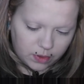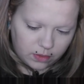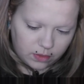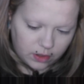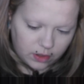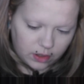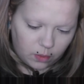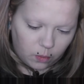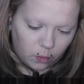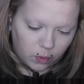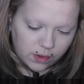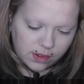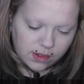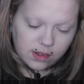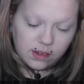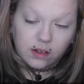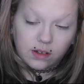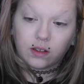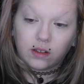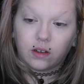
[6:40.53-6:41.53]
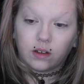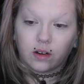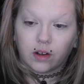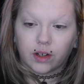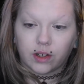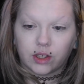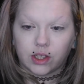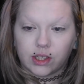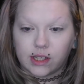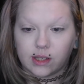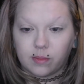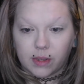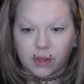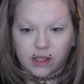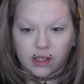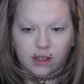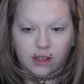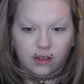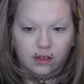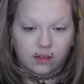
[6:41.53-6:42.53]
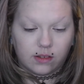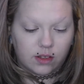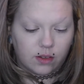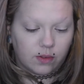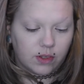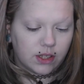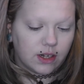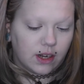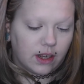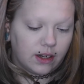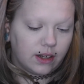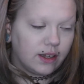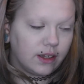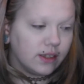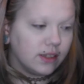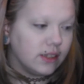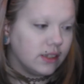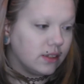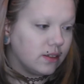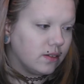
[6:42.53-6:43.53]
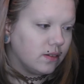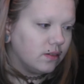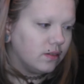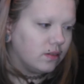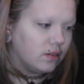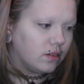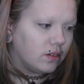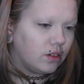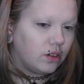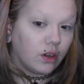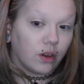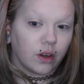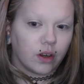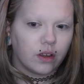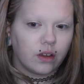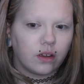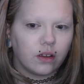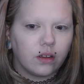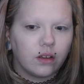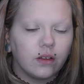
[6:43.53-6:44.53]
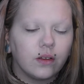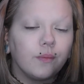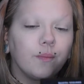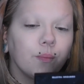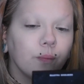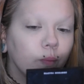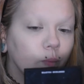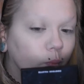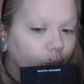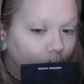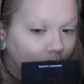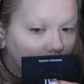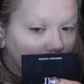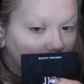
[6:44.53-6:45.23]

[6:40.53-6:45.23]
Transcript: and dip in like once into the dark just to mix it so it's not as dark.